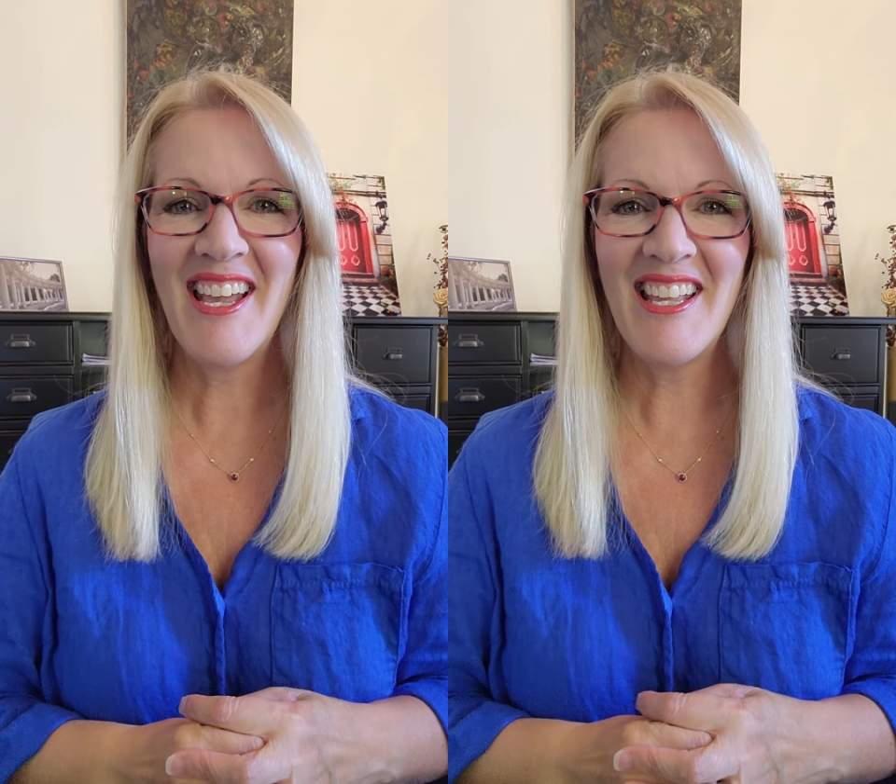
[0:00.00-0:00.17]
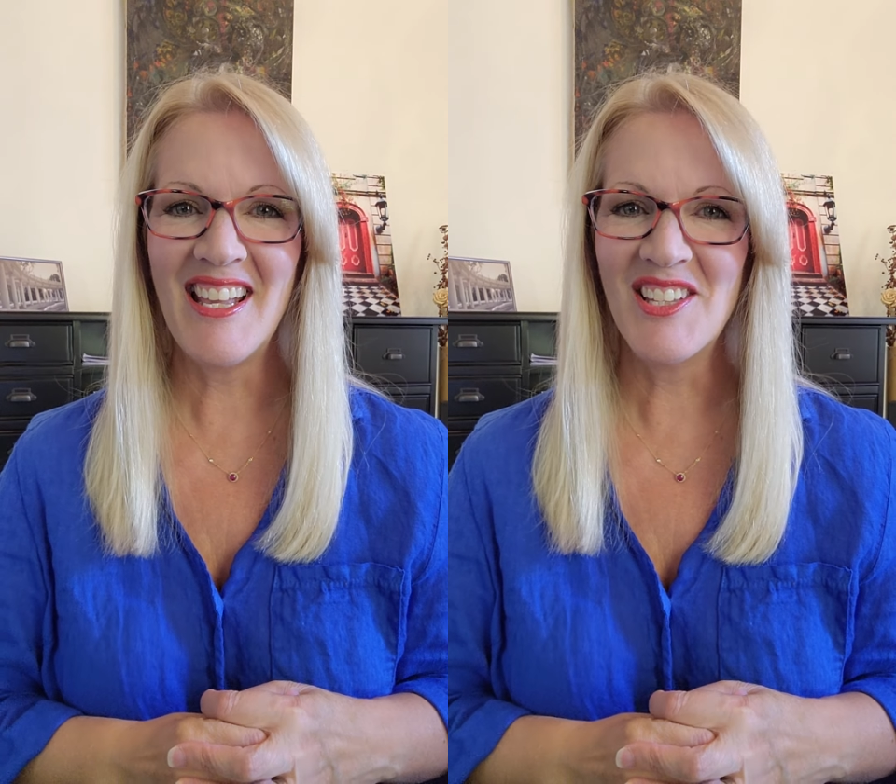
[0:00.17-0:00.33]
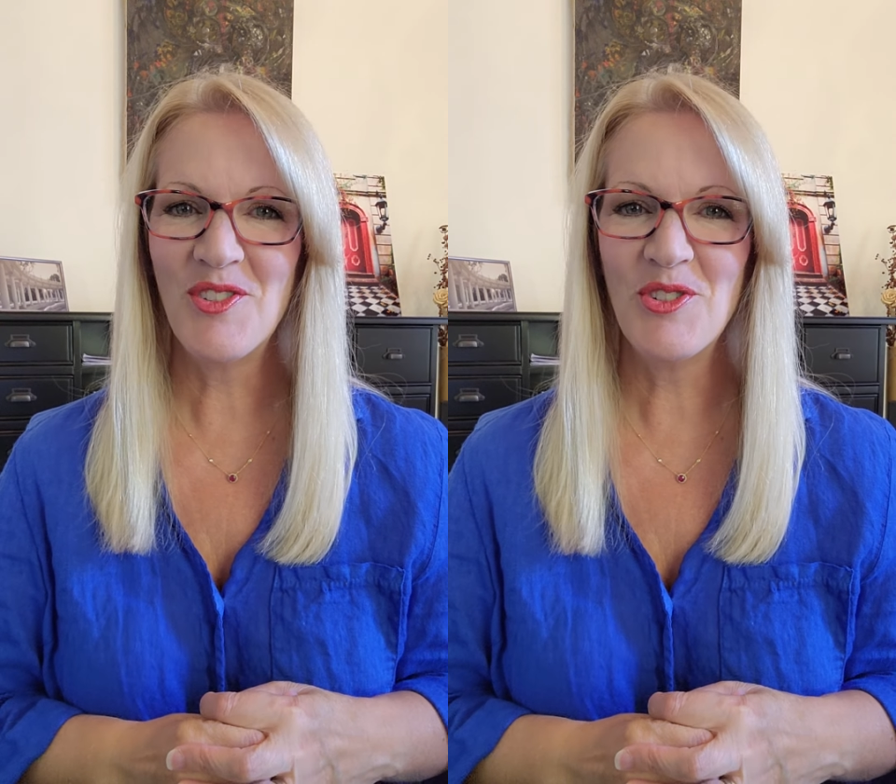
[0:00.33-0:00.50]

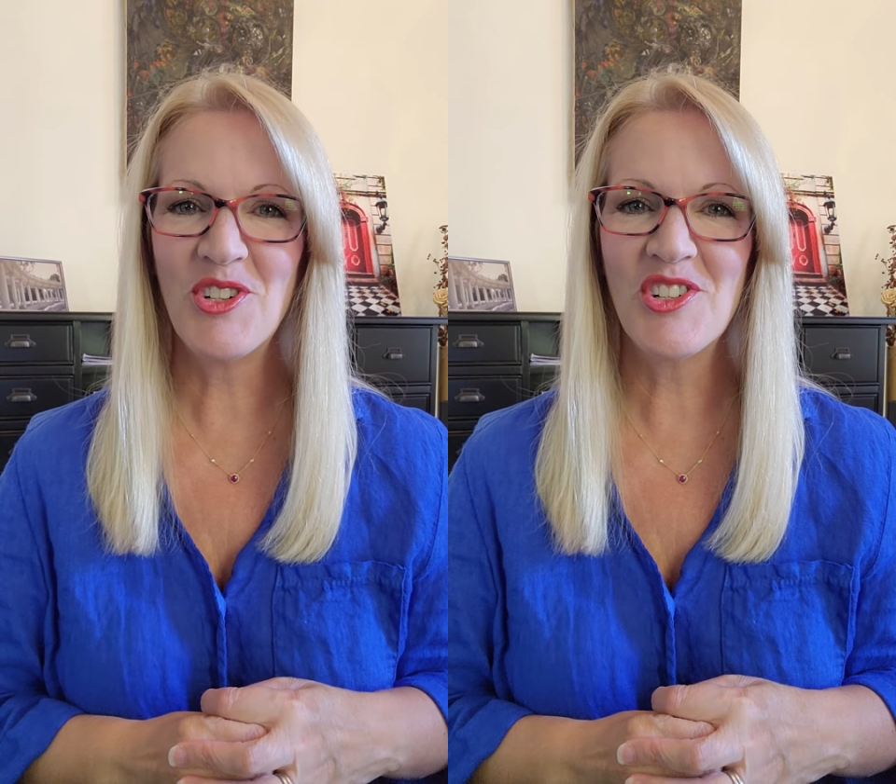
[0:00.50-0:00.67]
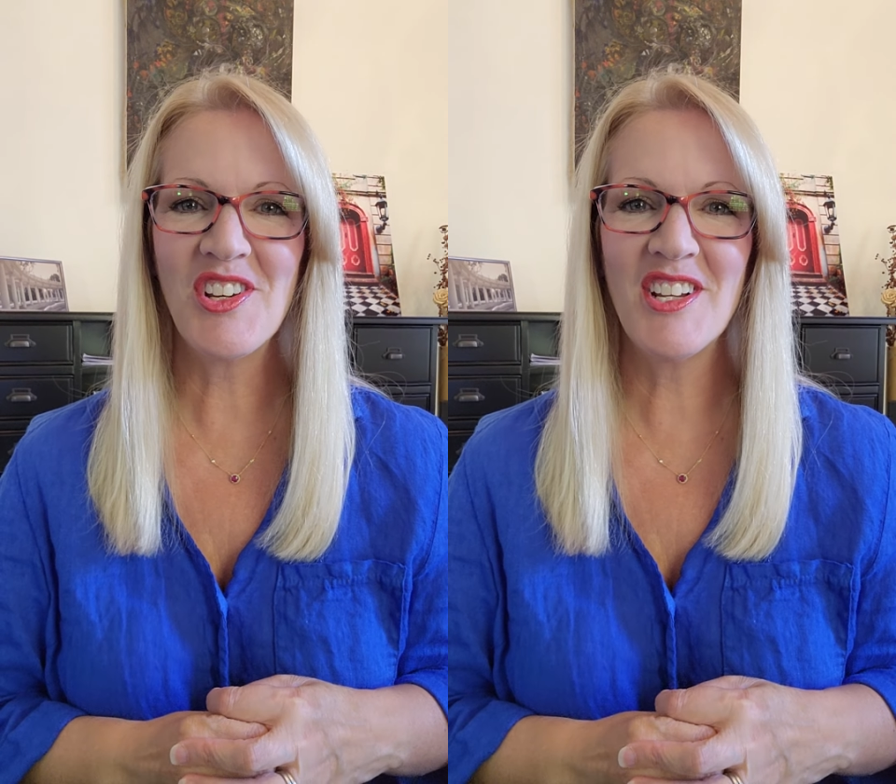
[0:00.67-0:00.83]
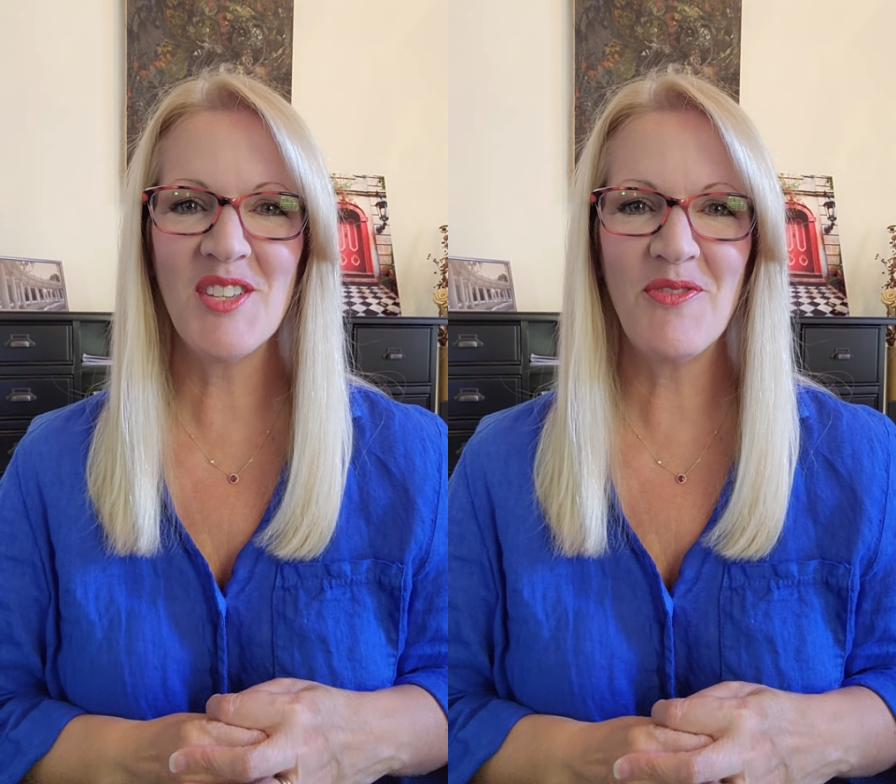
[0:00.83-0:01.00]
Hi, as
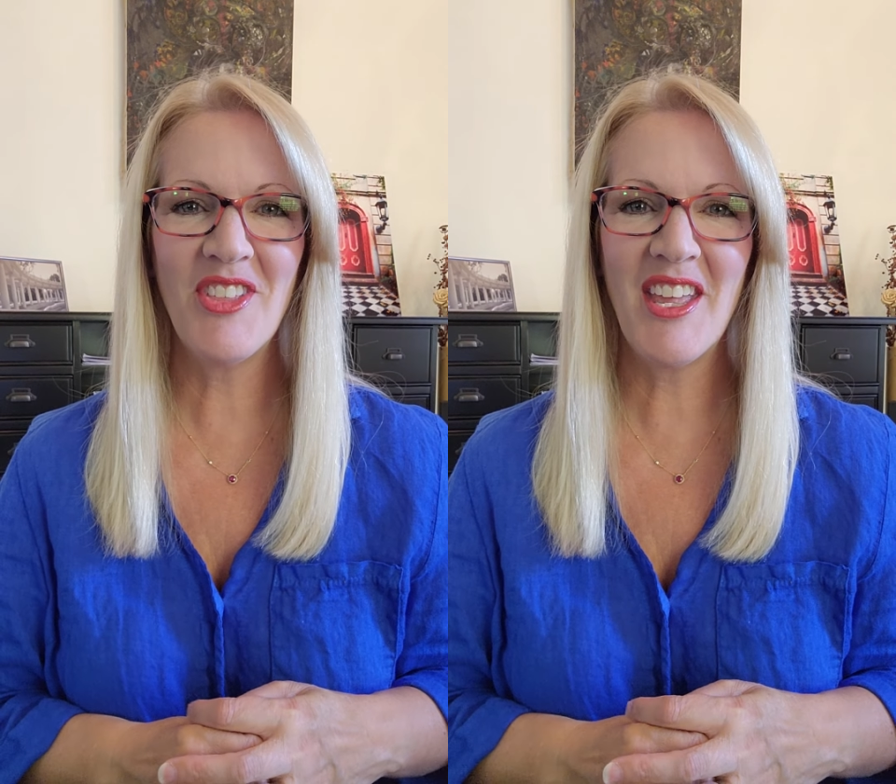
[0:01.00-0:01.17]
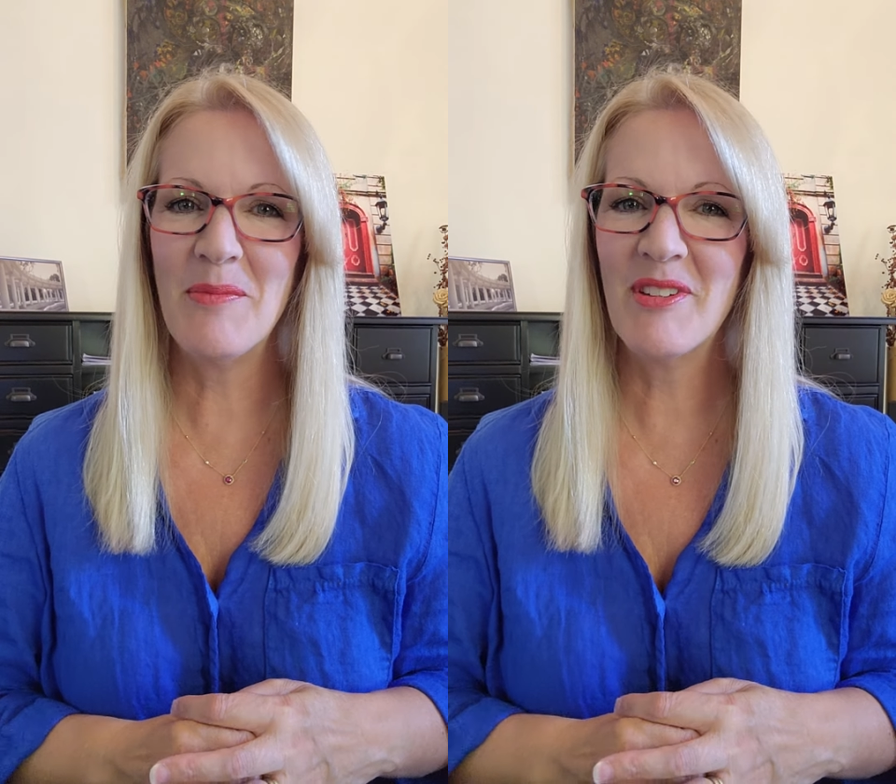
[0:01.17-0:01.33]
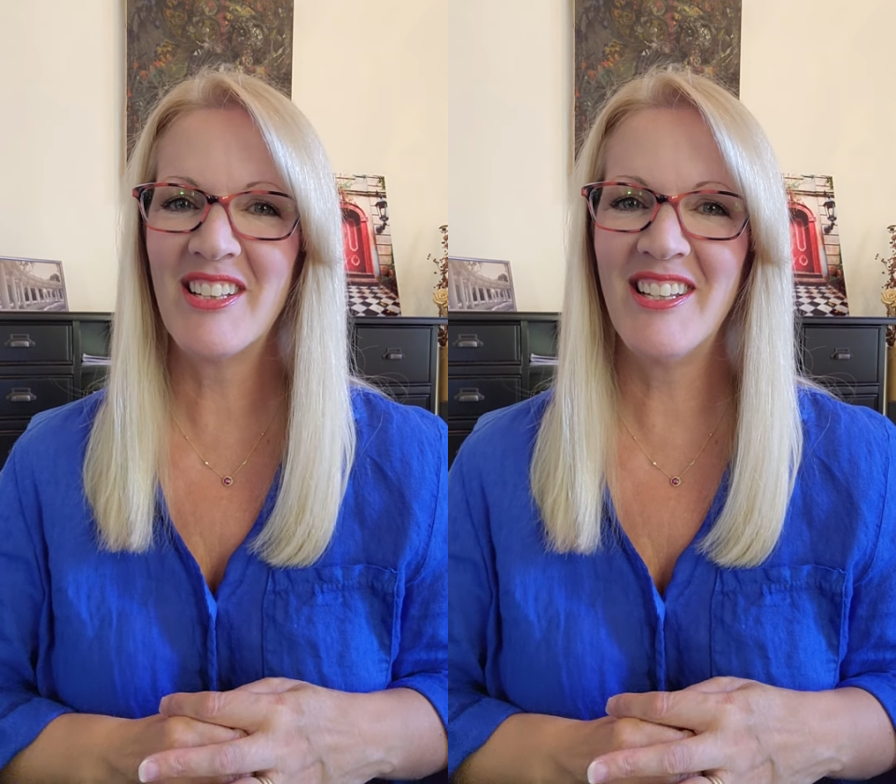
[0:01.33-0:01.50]
nutritionist for the
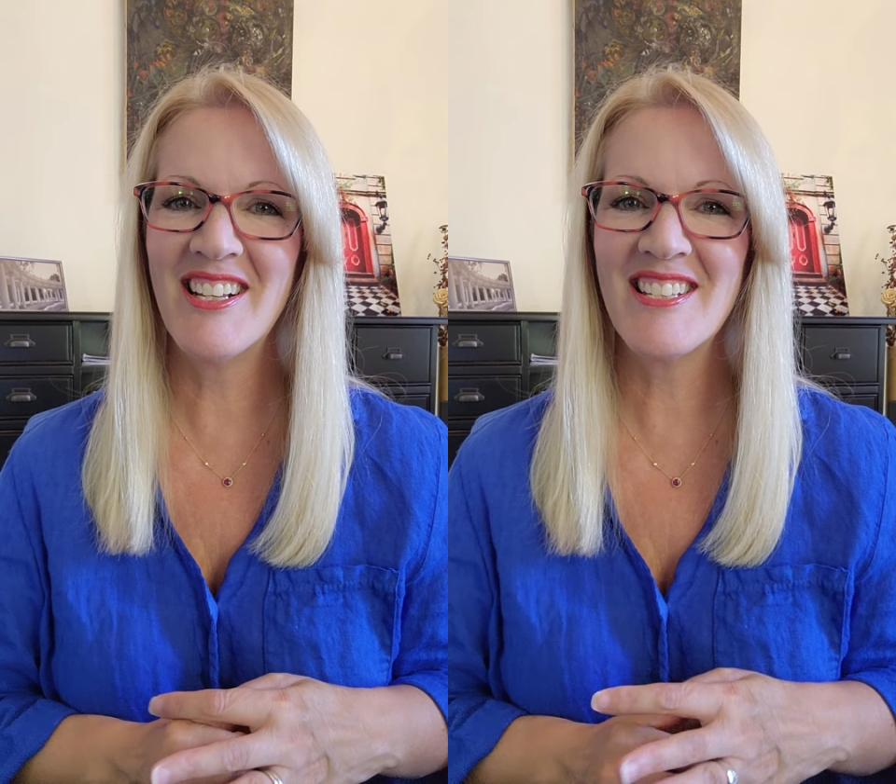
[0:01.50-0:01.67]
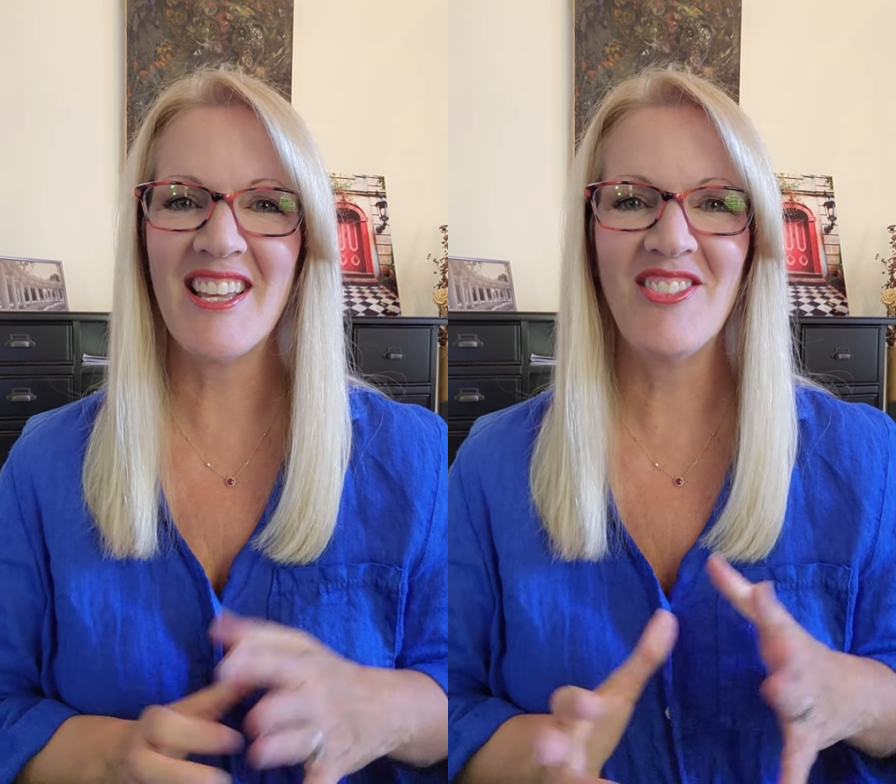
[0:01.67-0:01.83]
Amen Clinics,